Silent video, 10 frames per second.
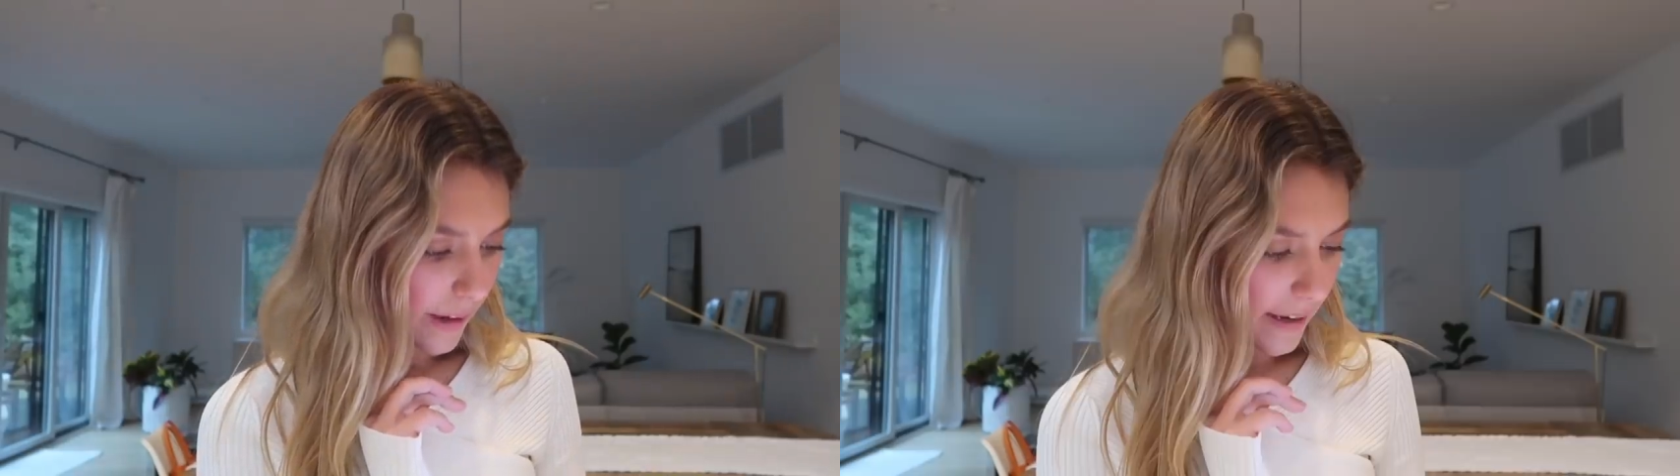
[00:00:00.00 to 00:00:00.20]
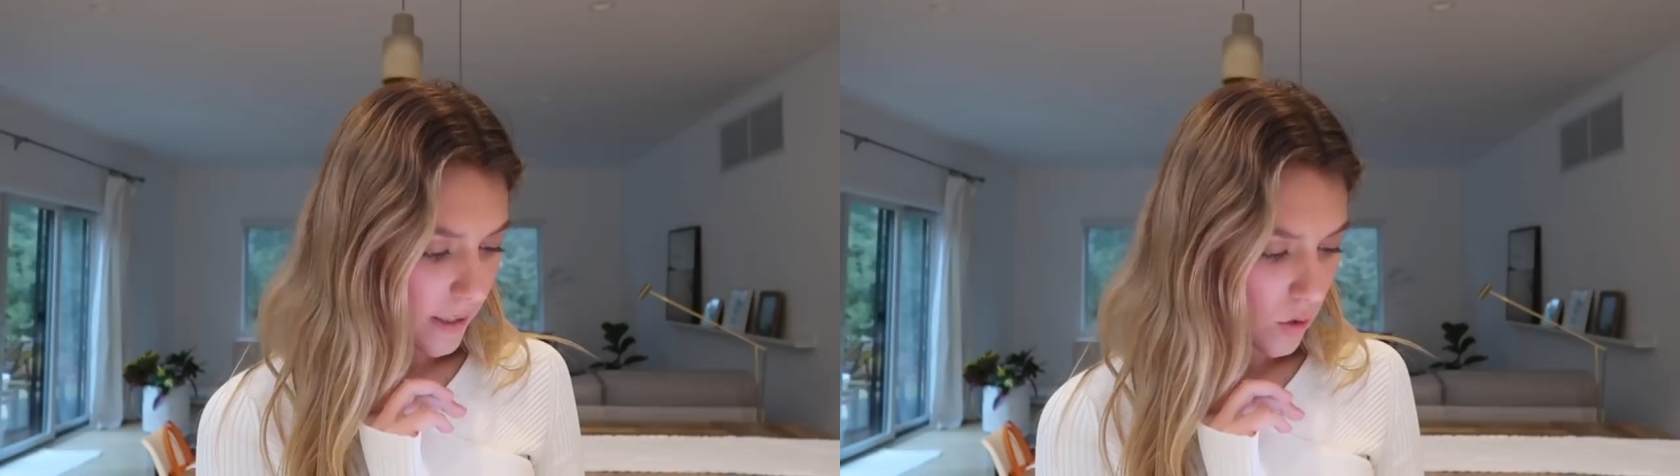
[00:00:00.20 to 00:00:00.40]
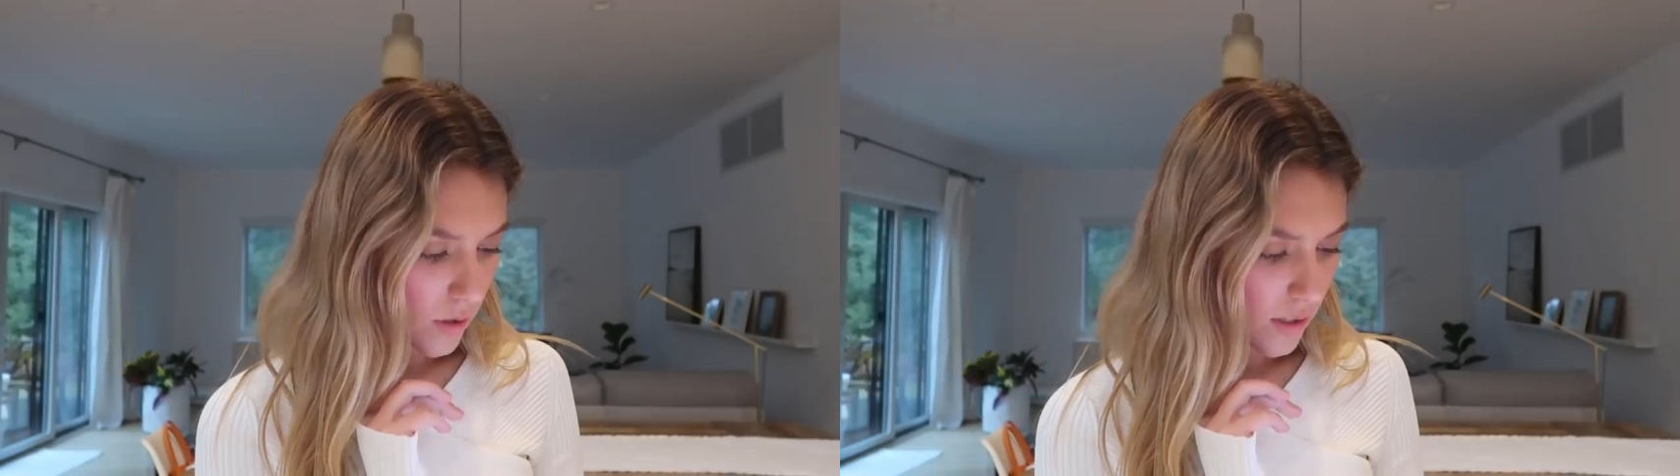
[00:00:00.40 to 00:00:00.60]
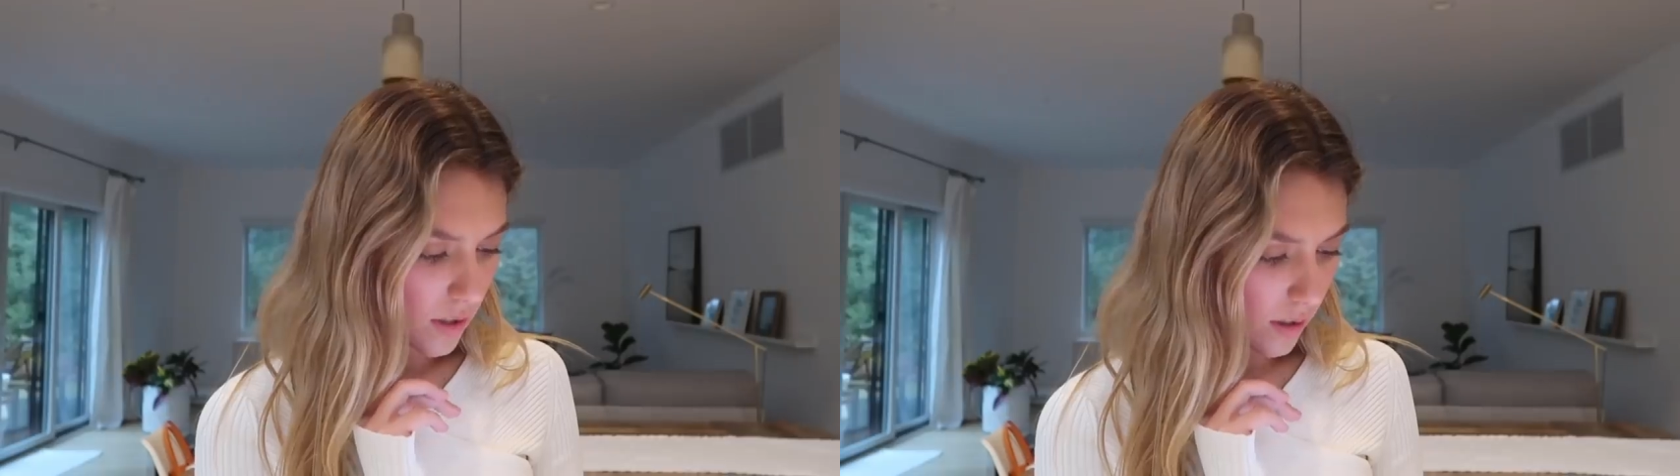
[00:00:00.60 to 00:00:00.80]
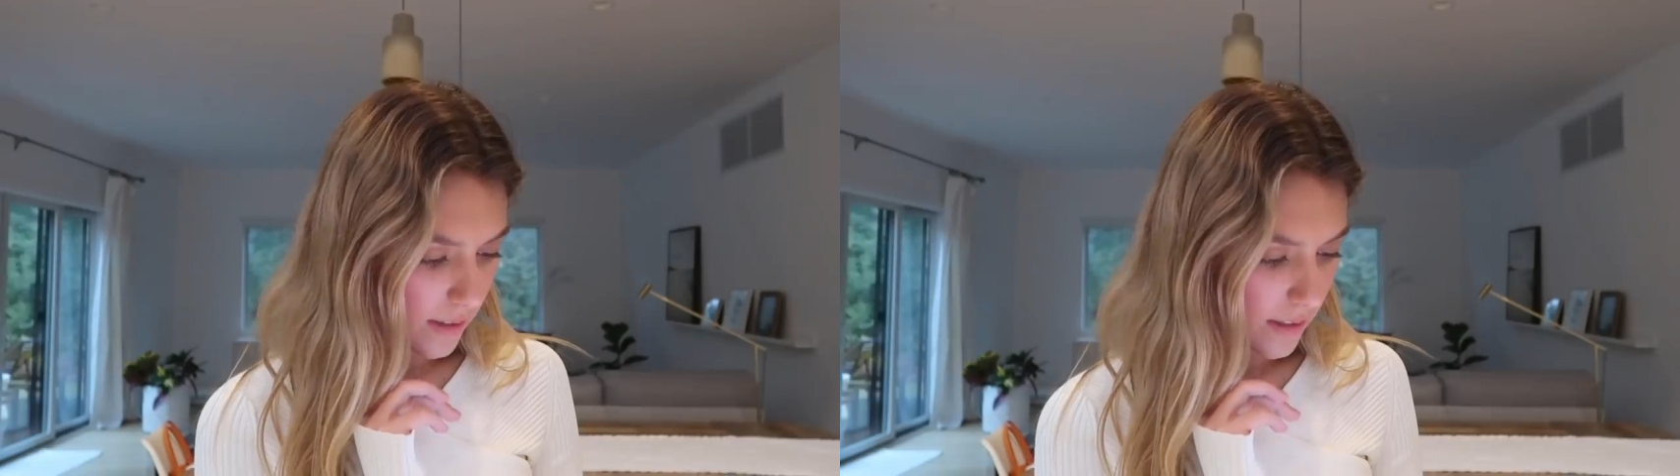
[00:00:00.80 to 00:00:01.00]
Asian
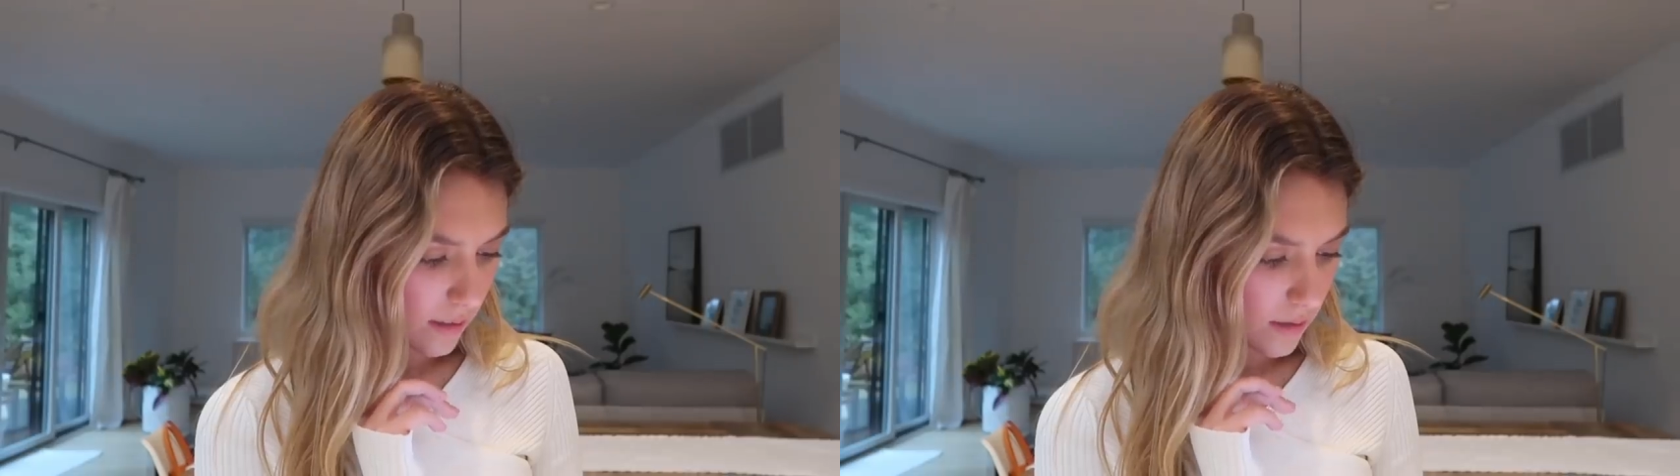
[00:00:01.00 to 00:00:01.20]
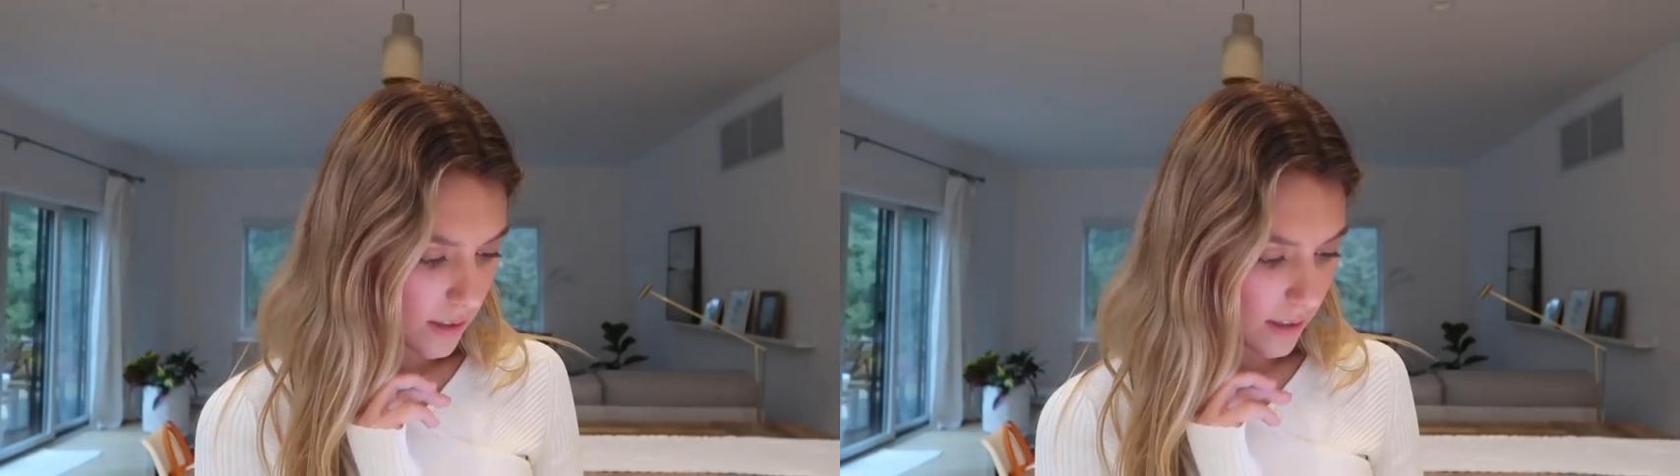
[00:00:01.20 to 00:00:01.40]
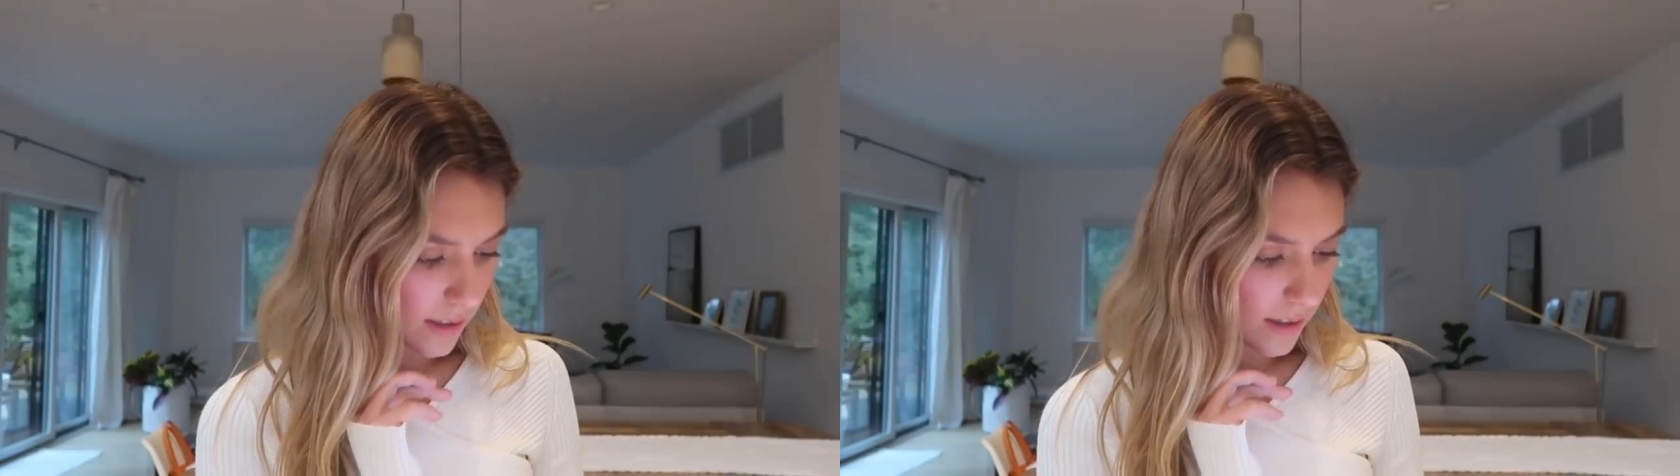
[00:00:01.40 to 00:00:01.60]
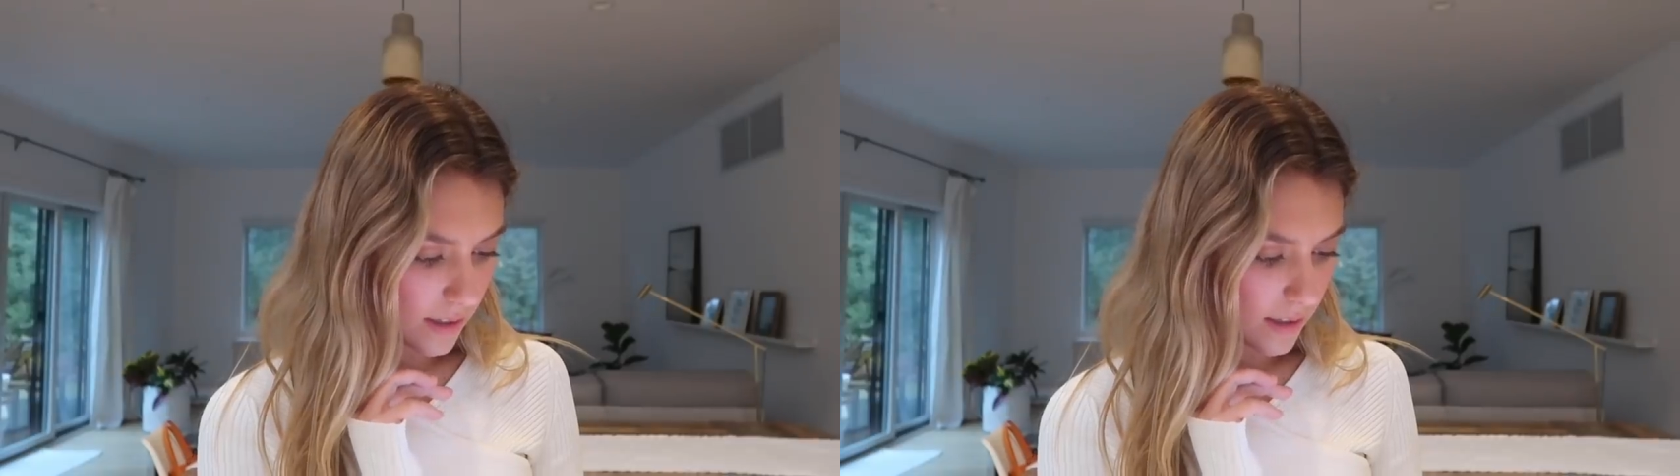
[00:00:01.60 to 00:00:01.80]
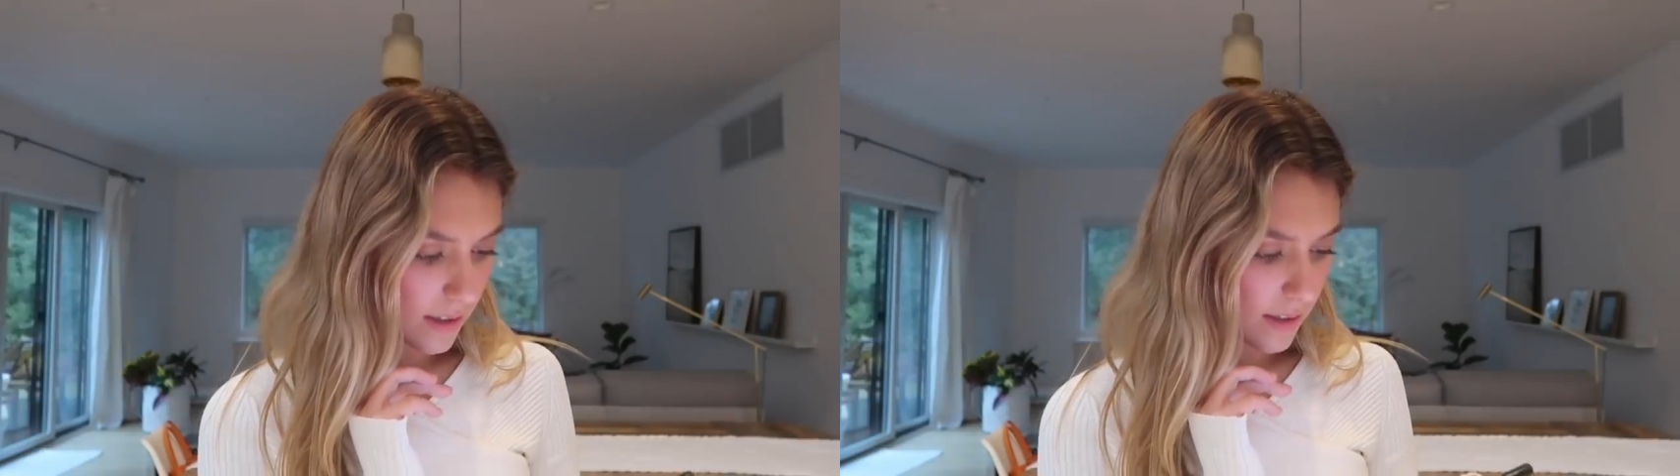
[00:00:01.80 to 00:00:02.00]
slaw sounds
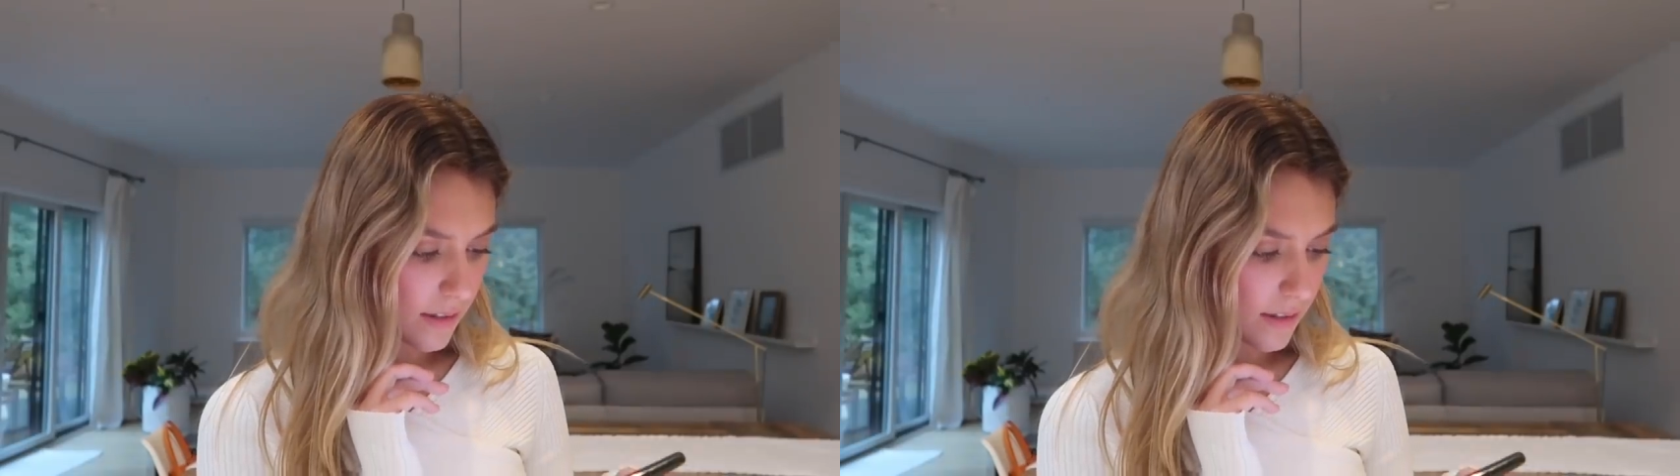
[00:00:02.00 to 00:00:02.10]
good.